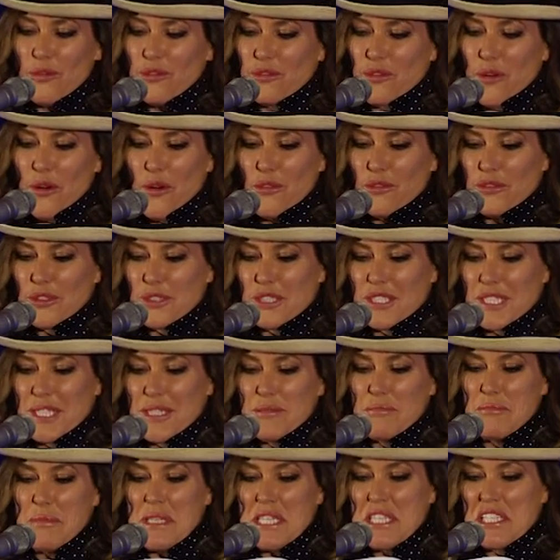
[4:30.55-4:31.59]

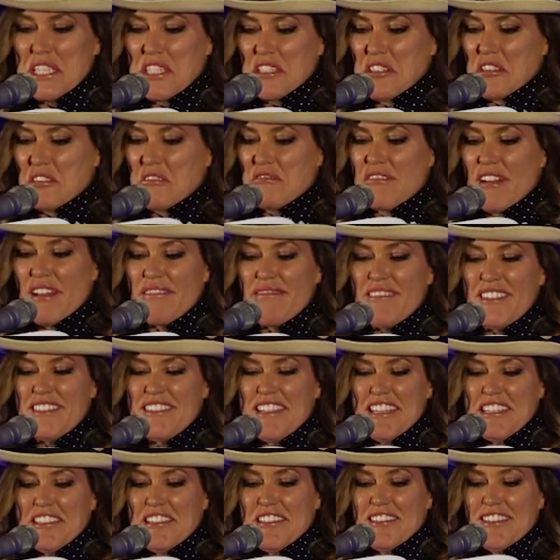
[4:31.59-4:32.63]
four-footed beast could run the
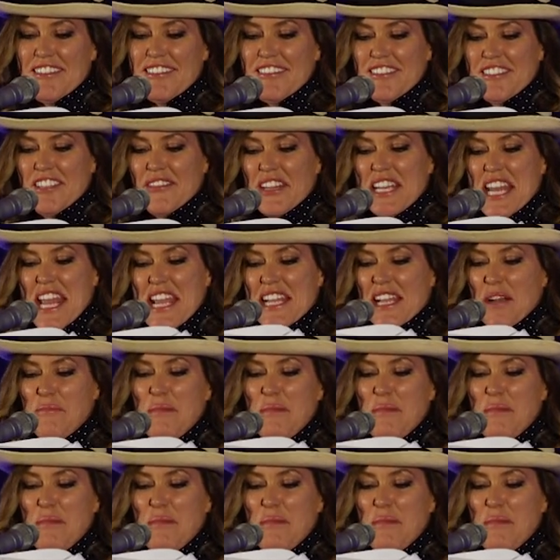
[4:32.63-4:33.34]
distance of an acre,